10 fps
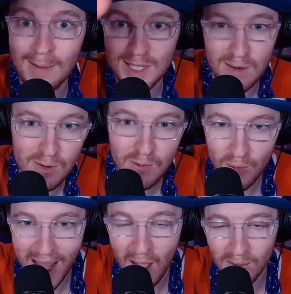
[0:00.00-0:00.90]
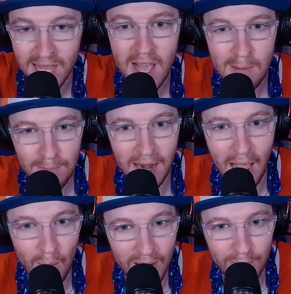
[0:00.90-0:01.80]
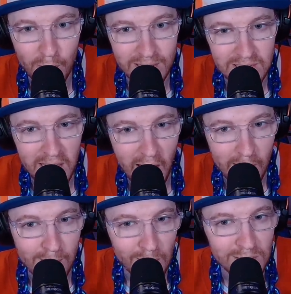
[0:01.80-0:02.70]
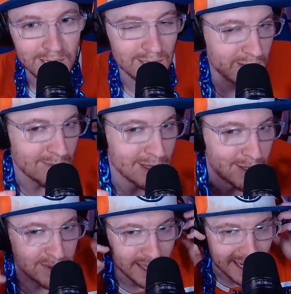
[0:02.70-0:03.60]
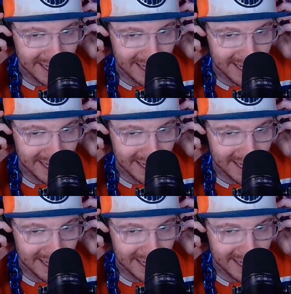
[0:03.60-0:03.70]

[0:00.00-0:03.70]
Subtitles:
It's going to move around, but I want everyone to say hi to Mochi. So give me 2 seconds.